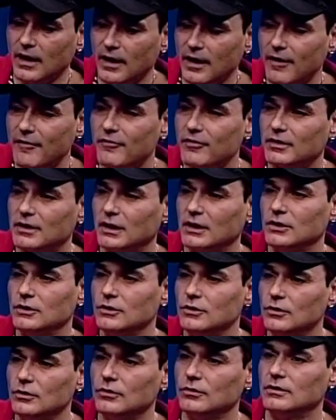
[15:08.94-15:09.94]
everything
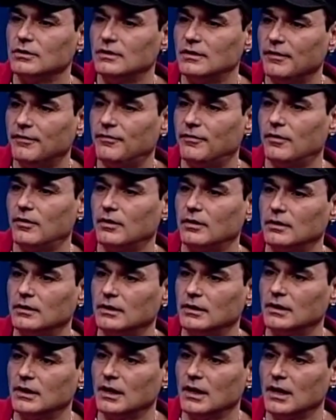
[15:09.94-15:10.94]
new,
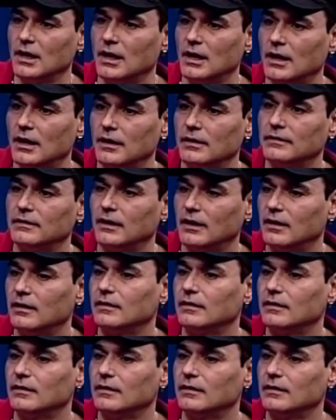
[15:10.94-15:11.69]
different. I